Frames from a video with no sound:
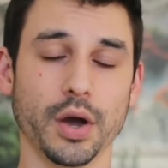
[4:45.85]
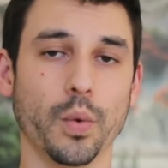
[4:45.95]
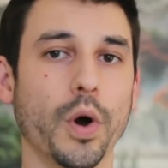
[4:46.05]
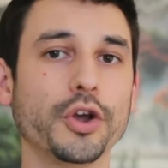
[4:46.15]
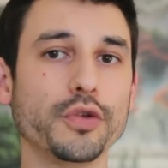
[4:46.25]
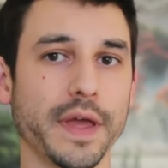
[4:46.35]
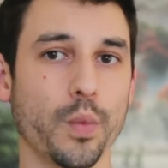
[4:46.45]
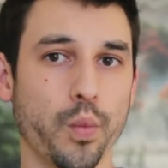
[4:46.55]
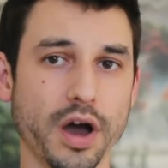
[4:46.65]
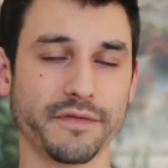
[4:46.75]
What do they
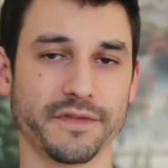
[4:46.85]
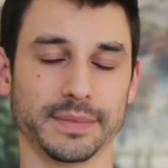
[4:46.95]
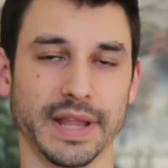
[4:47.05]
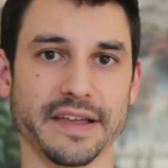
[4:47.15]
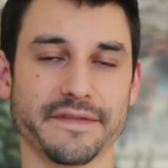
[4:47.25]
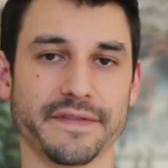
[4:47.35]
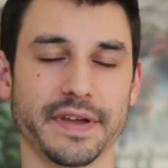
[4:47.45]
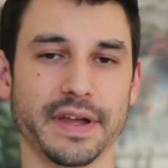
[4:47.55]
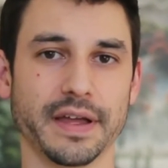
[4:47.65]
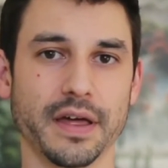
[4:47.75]
want from life?
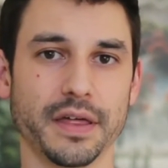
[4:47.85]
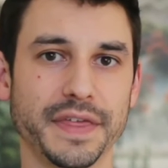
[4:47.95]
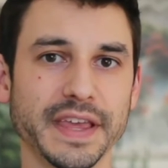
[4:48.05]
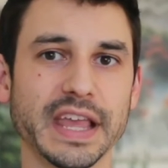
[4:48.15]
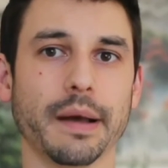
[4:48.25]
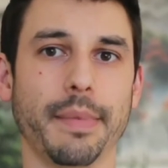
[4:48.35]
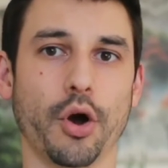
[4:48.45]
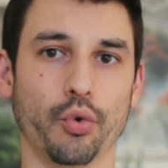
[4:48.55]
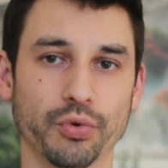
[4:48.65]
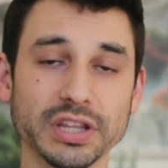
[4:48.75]
Thinking
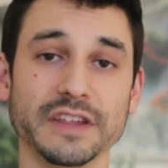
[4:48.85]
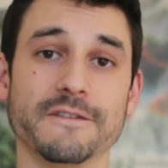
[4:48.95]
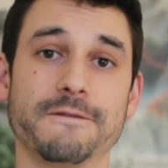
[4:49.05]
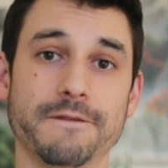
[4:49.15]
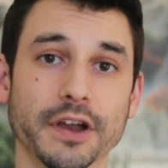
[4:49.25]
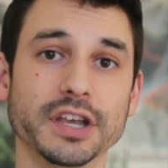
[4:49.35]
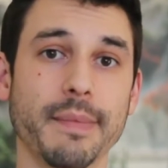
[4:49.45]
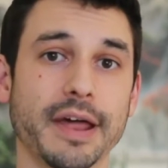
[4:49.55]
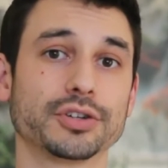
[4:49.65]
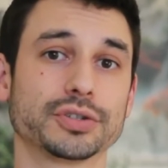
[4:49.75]
about really the
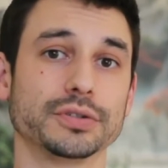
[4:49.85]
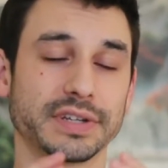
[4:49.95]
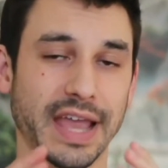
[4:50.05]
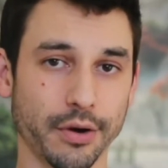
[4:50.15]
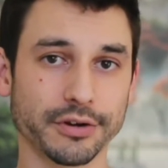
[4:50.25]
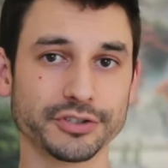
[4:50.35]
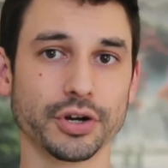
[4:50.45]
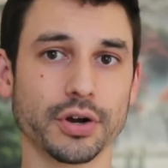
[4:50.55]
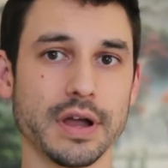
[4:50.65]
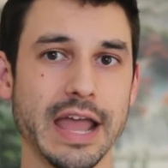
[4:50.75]
fundamental
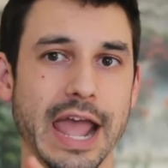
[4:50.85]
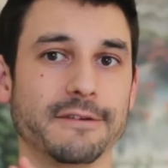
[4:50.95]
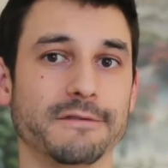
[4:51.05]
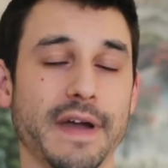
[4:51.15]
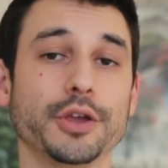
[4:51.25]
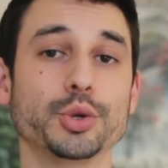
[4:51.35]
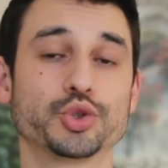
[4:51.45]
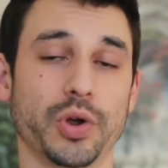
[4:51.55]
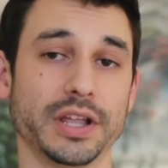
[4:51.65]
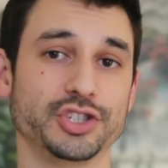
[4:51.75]
character and value
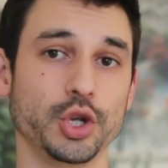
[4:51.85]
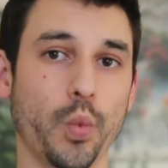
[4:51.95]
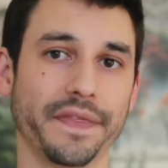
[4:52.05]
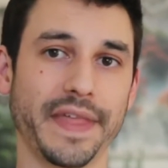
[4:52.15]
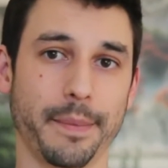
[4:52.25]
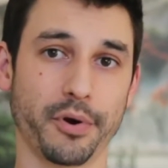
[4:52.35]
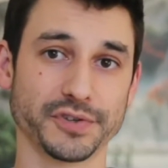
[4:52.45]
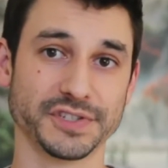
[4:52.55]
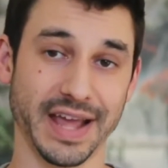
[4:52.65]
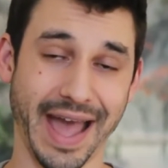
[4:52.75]
traits you want that
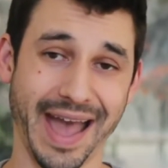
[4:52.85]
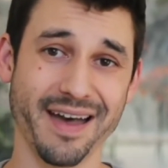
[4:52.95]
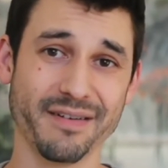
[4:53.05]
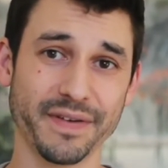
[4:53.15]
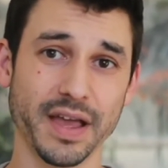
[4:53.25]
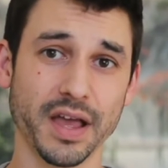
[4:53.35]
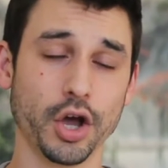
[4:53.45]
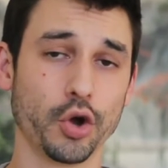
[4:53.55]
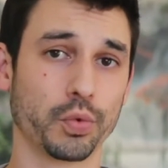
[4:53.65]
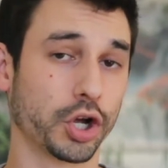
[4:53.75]
person to have,
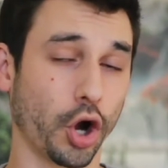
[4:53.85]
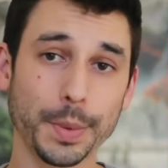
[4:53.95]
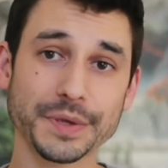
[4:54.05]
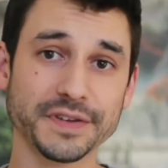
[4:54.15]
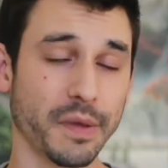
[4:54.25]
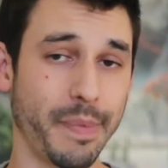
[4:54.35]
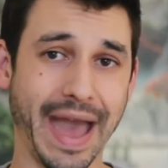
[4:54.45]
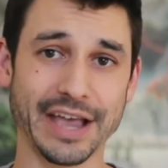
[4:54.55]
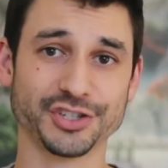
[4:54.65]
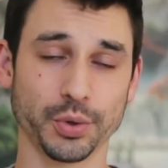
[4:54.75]
regardless of the
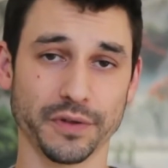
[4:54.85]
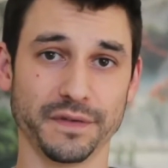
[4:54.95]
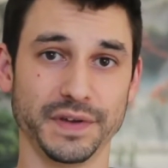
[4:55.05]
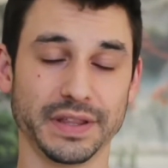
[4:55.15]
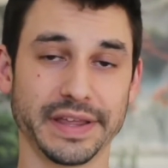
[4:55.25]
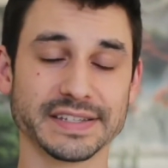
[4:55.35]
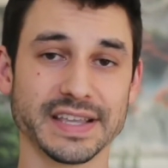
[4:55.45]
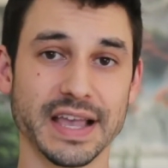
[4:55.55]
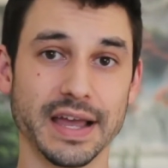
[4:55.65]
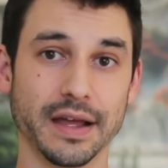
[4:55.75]
passion or the
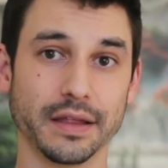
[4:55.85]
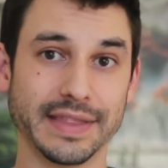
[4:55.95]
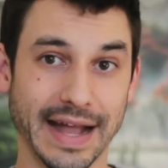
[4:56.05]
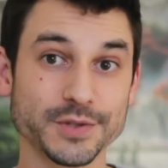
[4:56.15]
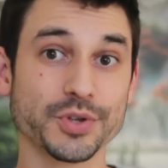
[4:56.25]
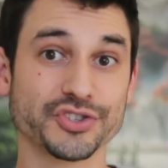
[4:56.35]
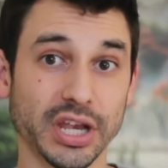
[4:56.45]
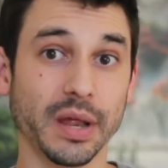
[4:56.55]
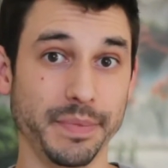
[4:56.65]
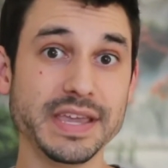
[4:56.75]
feelings, that's what's
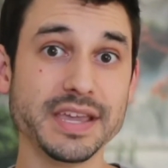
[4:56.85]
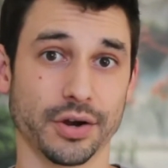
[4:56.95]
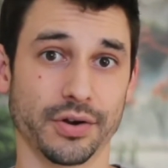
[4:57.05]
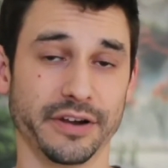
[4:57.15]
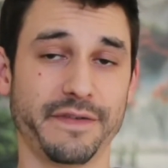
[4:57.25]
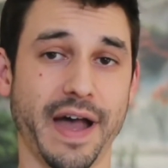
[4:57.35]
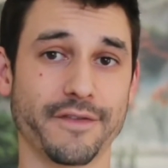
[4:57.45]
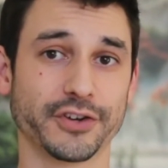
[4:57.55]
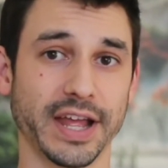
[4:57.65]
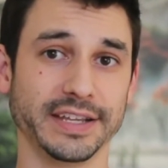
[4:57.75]
going to be here in
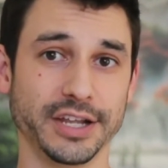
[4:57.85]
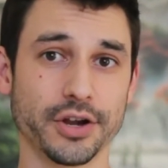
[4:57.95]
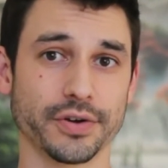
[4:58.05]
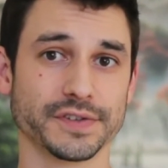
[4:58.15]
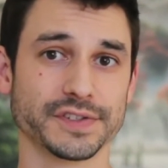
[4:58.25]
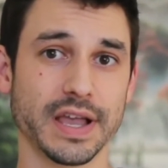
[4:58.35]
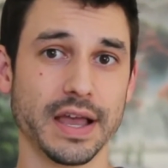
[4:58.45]
5 or 10 years.